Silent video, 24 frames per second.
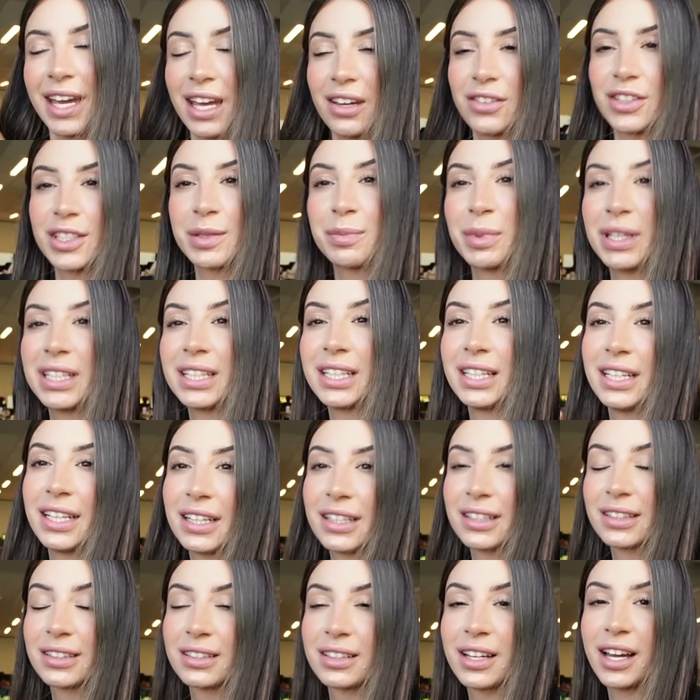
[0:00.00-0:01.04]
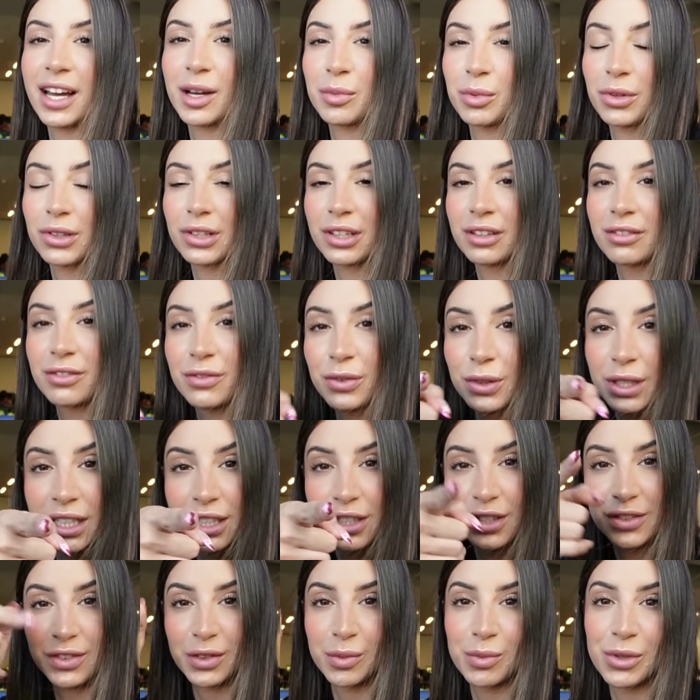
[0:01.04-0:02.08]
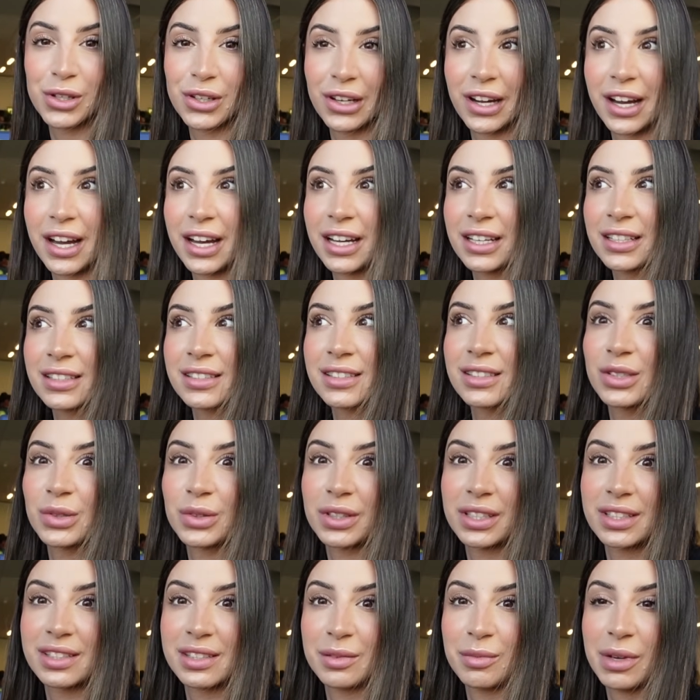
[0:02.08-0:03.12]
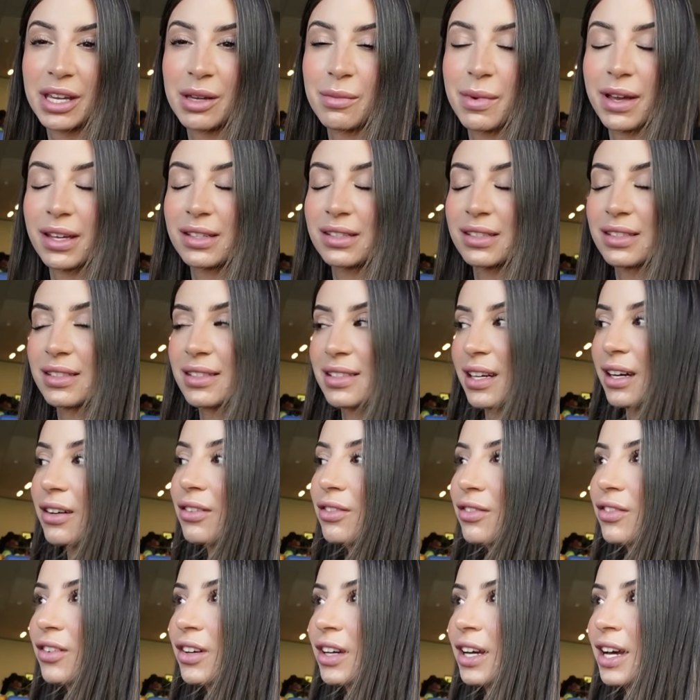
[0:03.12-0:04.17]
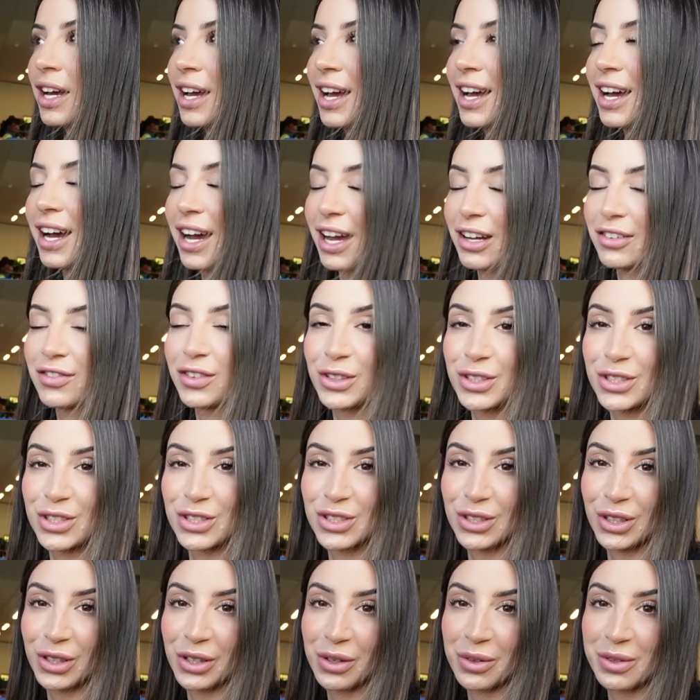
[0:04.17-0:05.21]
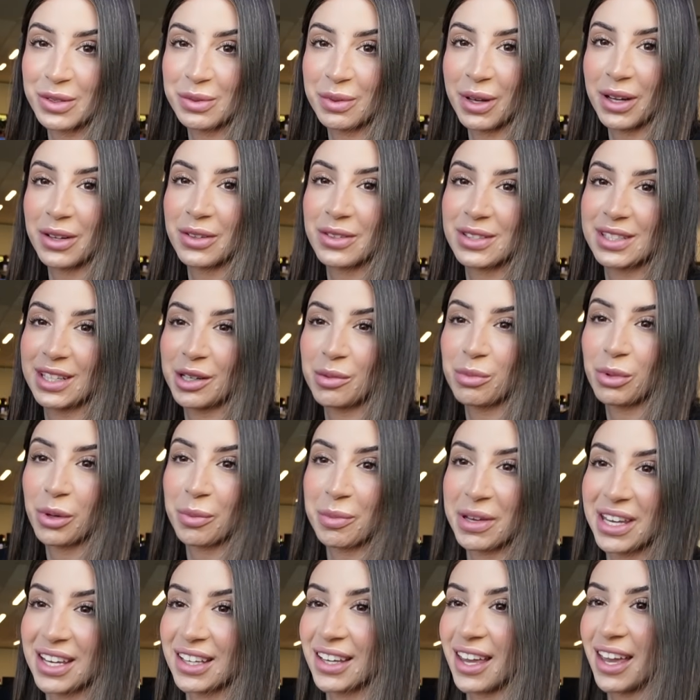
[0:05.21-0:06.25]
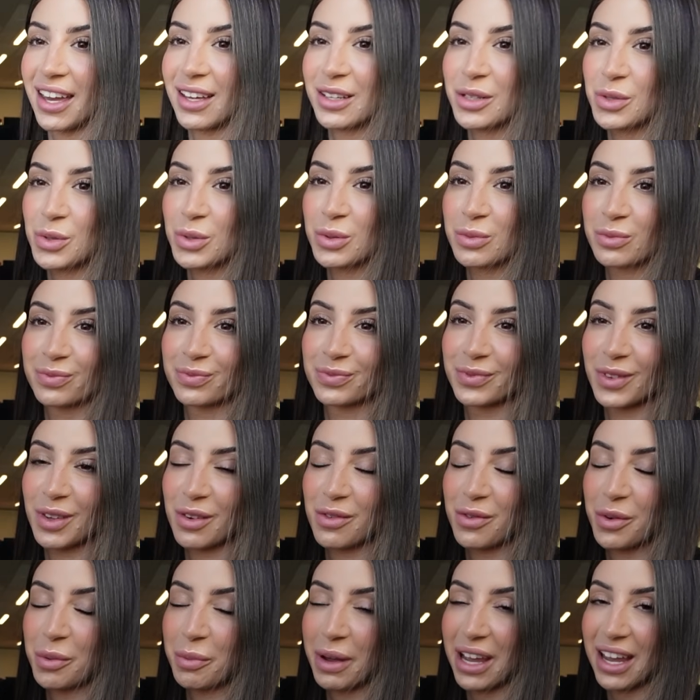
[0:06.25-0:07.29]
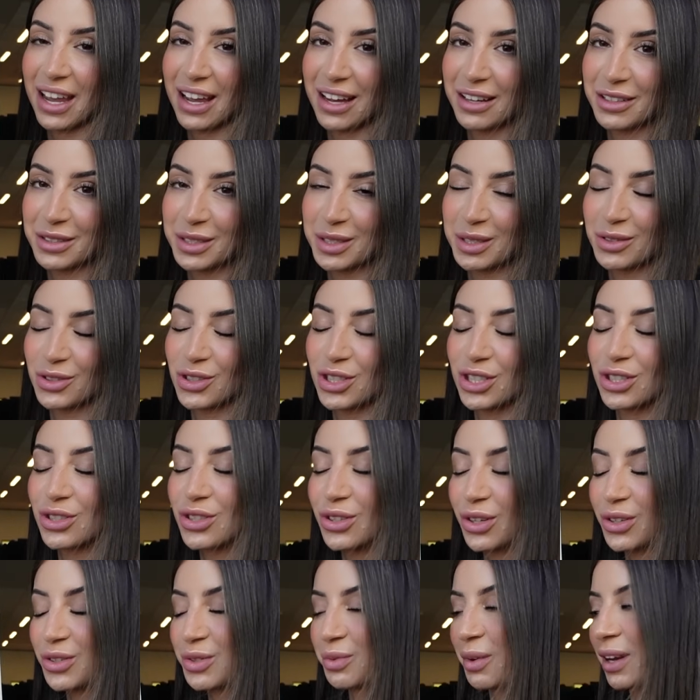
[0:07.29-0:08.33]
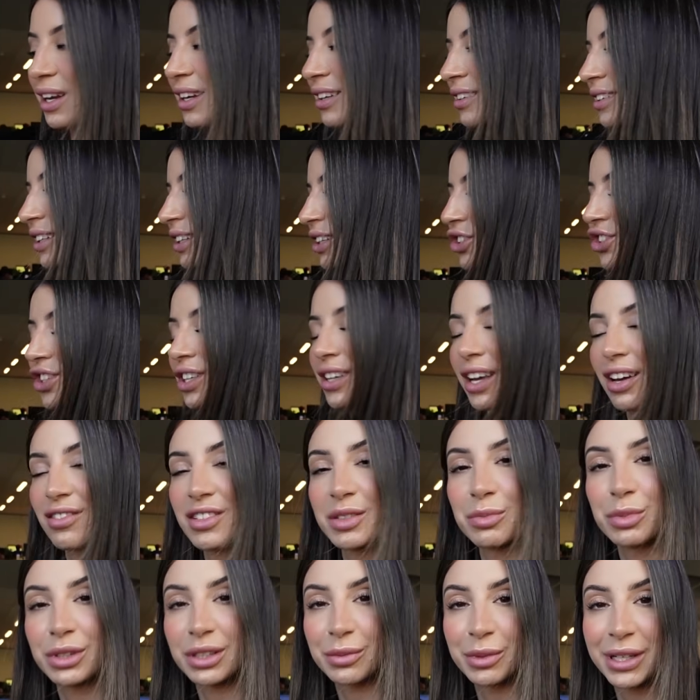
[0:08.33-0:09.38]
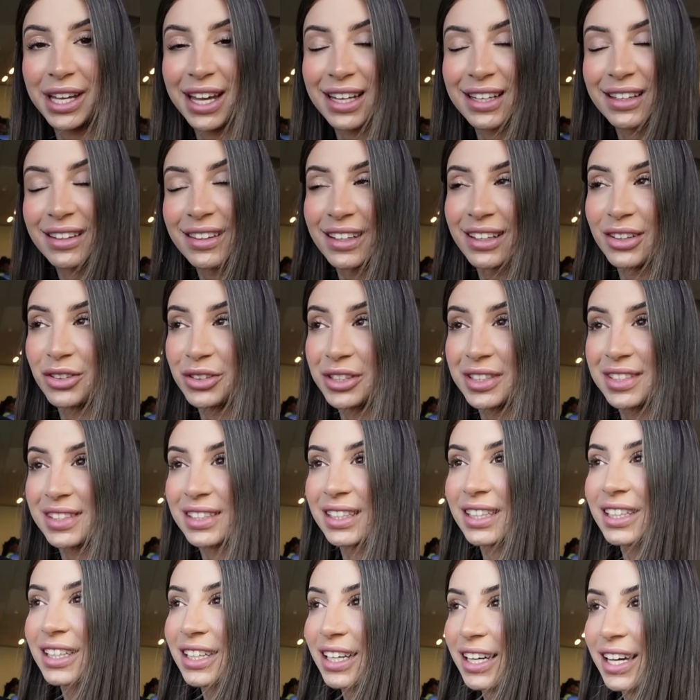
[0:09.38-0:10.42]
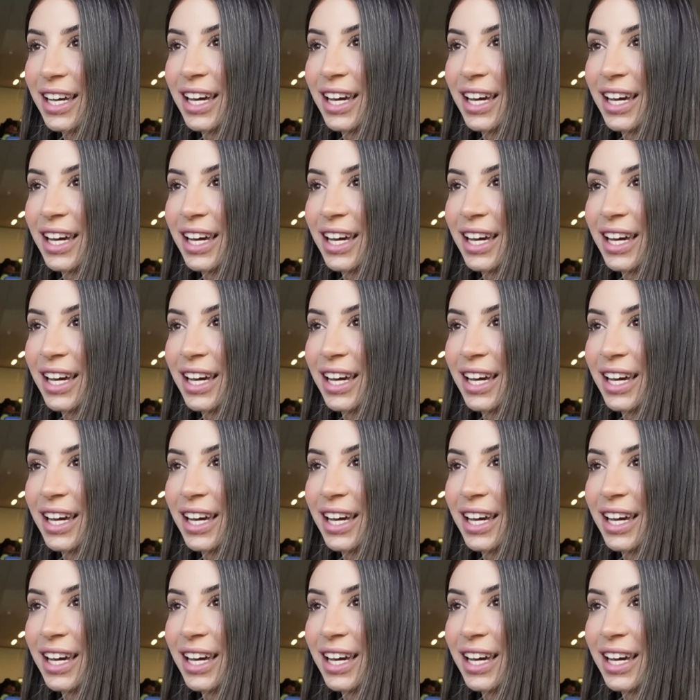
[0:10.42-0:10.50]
I've just been here uploading footage from you guys, doing some emails and stuff. I forgot to show you as well. Sarah brought me a candle for my house. She's so sweet. She didn't have to bring me anything, honestly.